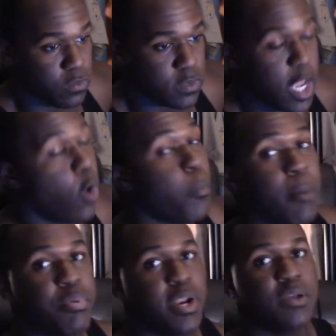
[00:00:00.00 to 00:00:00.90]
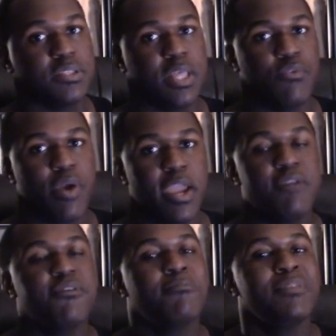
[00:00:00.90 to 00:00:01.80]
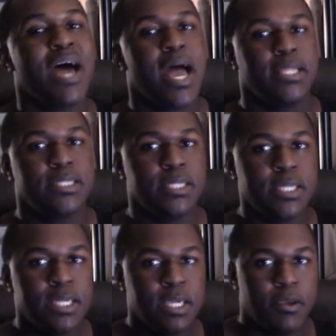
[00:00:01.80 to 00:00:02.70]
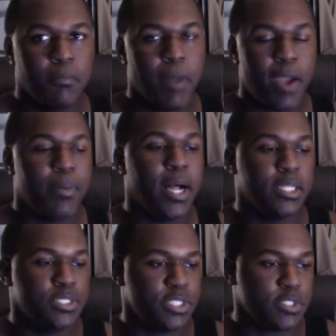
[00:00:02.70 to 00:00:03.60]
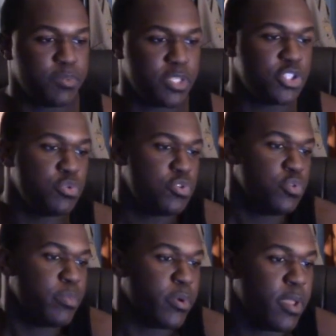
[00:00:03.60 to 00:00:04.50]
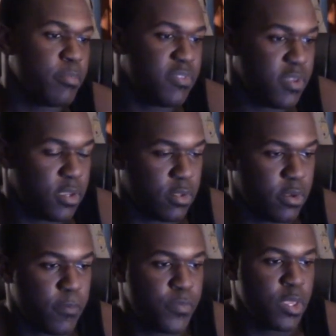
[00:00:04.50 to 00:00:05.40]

And I hope I'm pronouncing that right. If I'm not, my apologies. But this YouTuber in particular